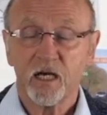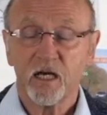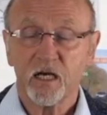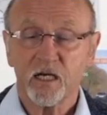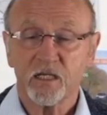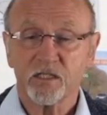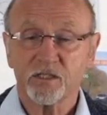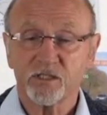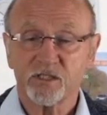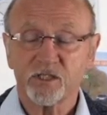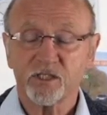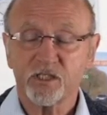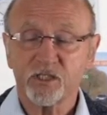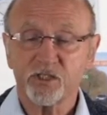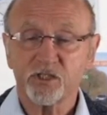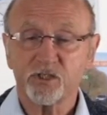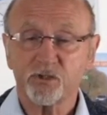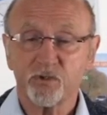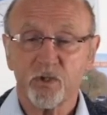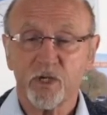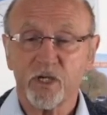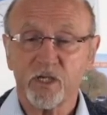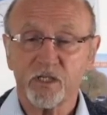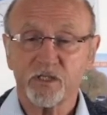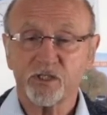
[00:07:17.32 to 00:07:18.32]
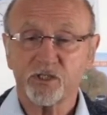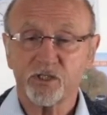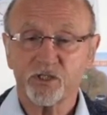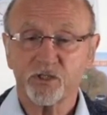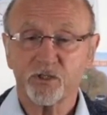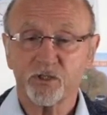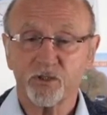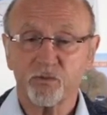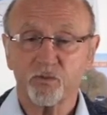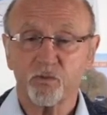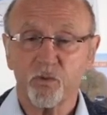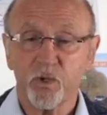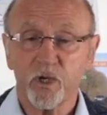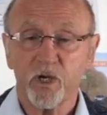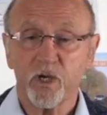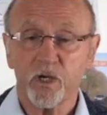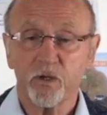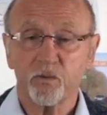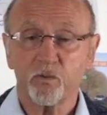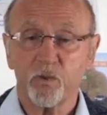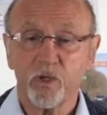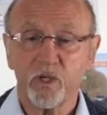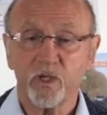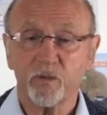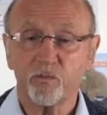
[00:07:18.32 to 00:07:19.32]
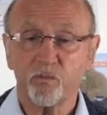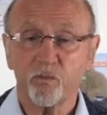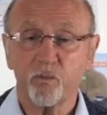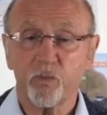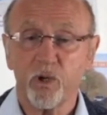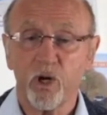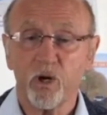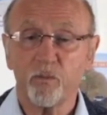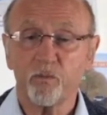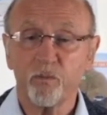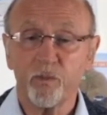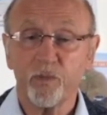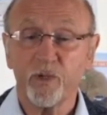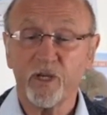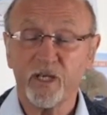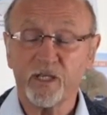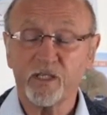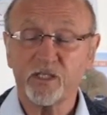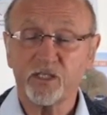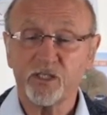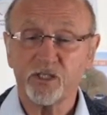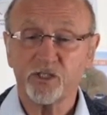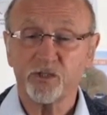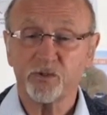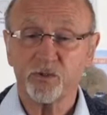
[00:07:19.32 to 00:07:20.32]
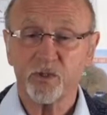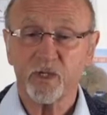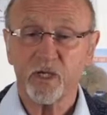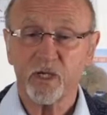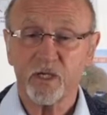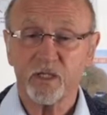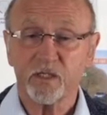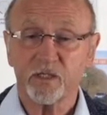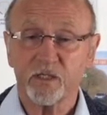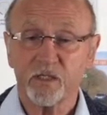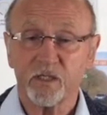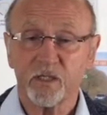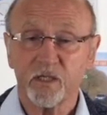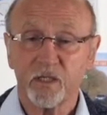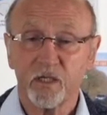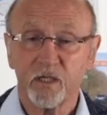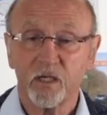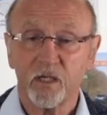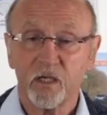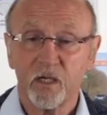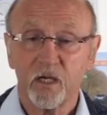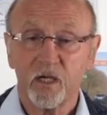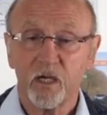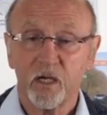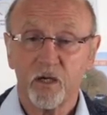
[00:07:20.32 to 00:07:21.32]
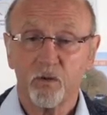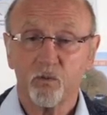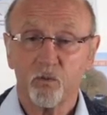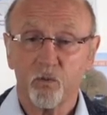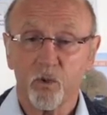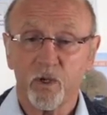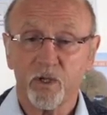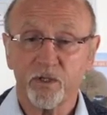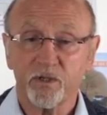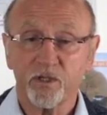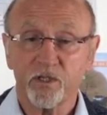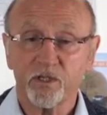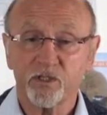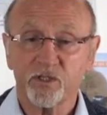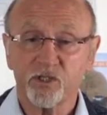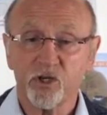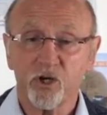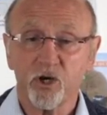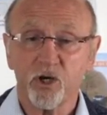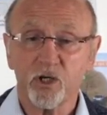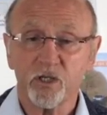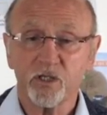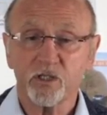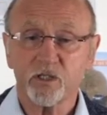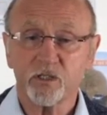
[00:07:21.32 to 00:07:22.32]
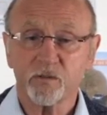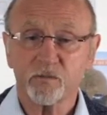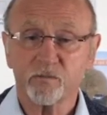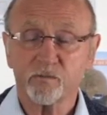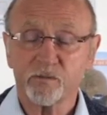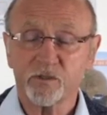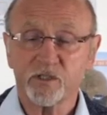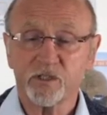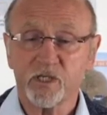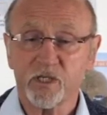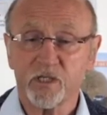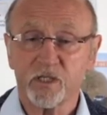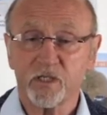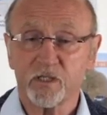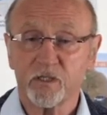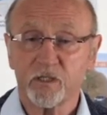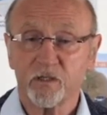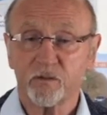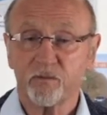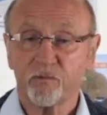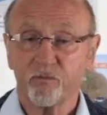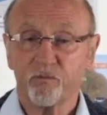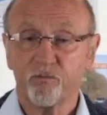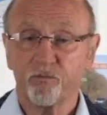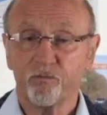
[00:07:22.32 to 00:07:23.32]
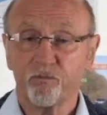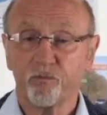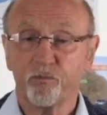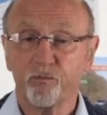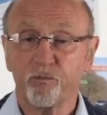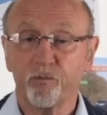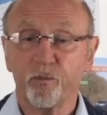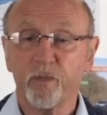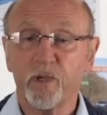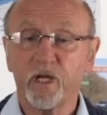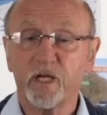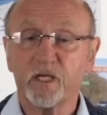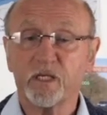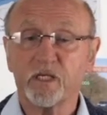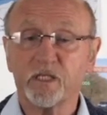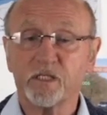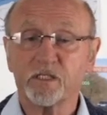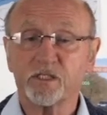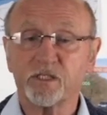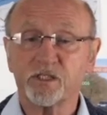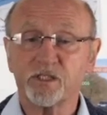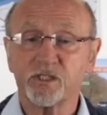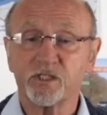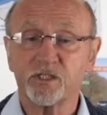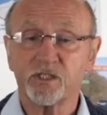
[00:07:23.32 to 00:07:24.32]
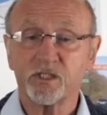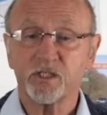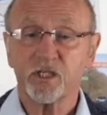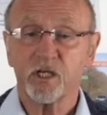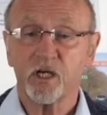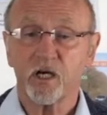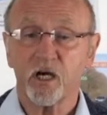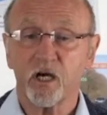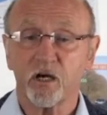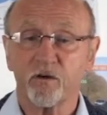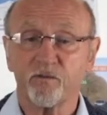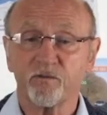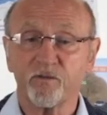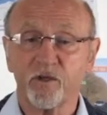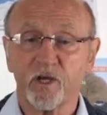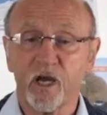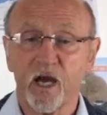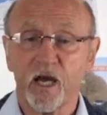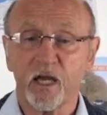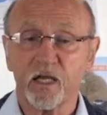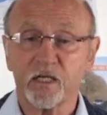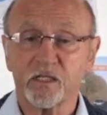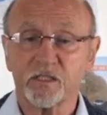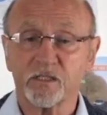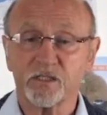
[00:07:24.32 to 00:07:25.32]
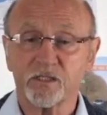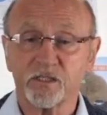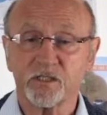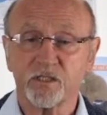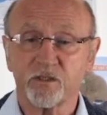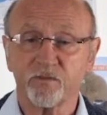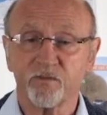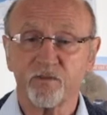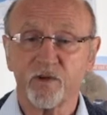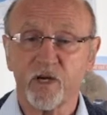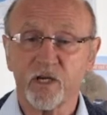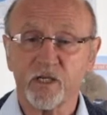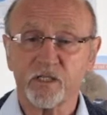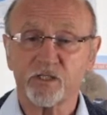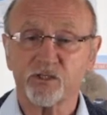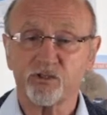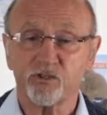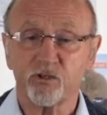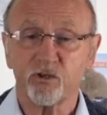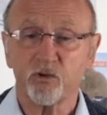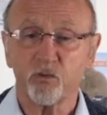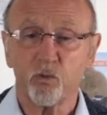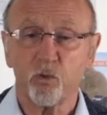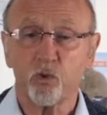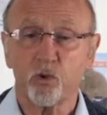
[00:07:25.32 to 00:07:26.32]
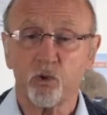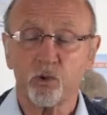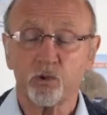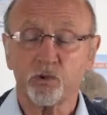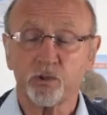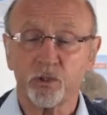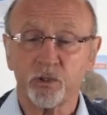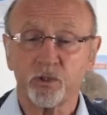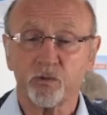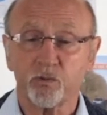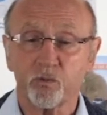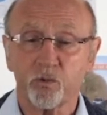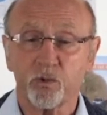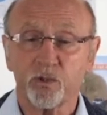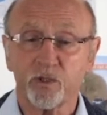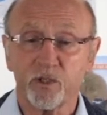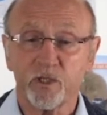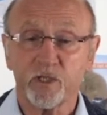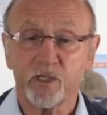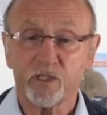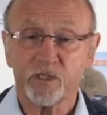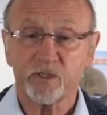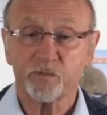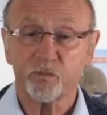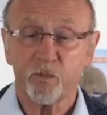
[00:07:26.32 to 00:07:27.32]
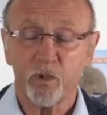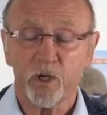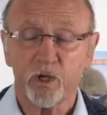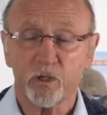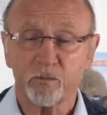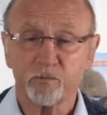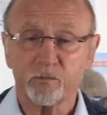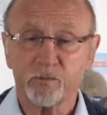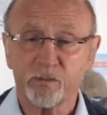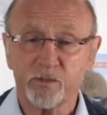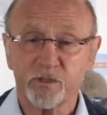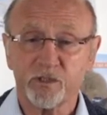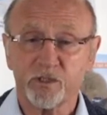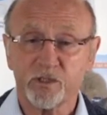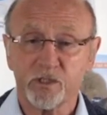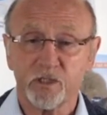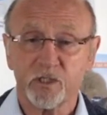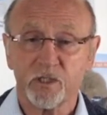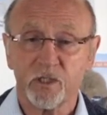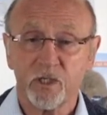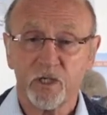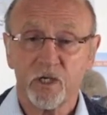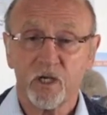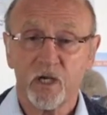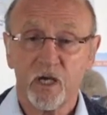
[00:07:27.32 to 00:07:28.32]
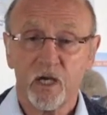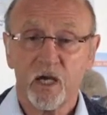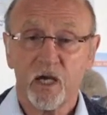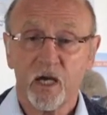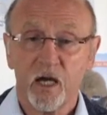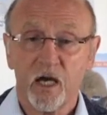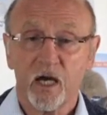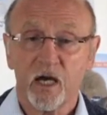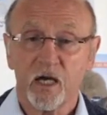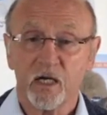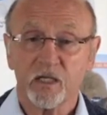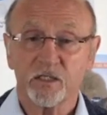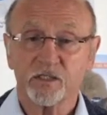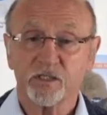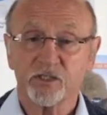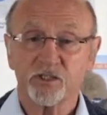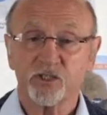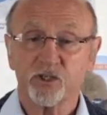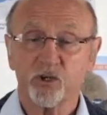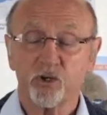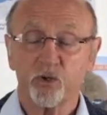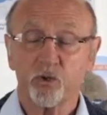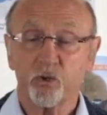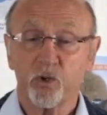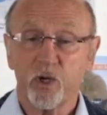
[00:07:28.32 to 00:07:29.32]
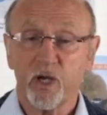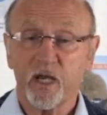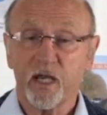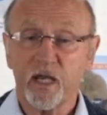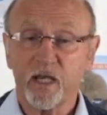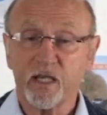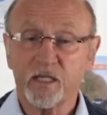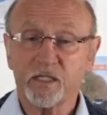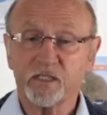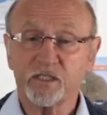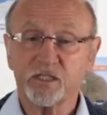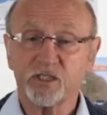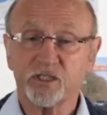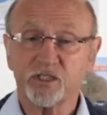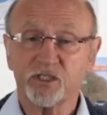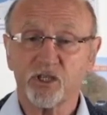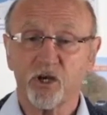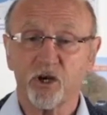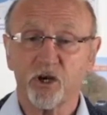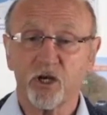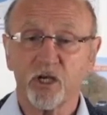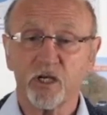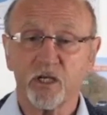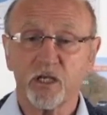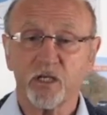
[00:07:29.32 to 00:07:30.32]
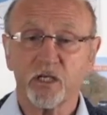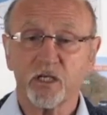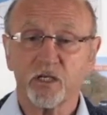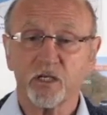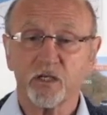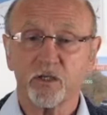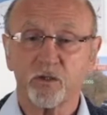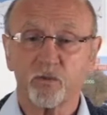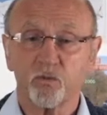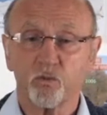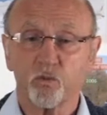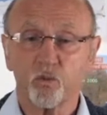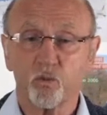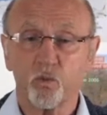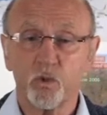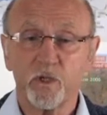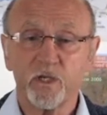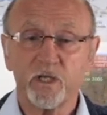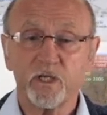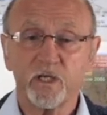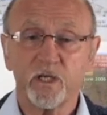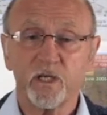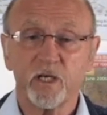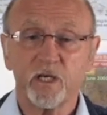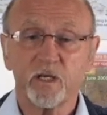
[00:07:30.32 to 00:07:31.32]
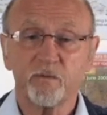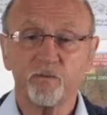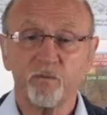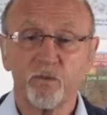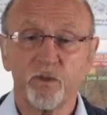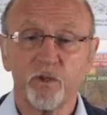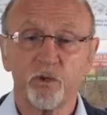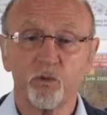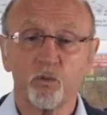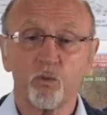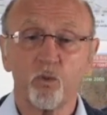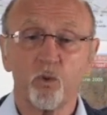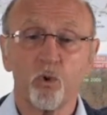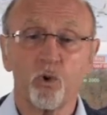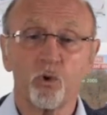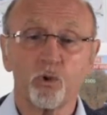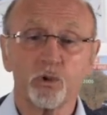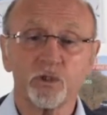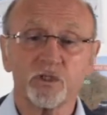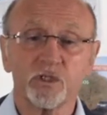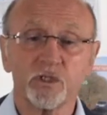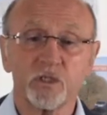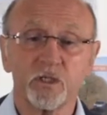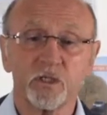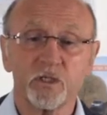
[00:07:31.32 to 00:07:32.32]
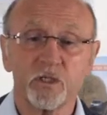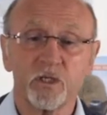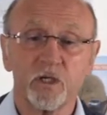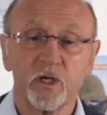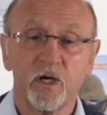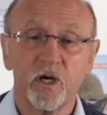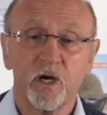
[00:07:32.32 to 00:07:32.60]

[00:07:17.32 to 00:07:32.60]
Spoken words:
a situation where we pump into it, when the tide comes in, millions of gallons of extra water with these pumps. And so inside it, we keep the water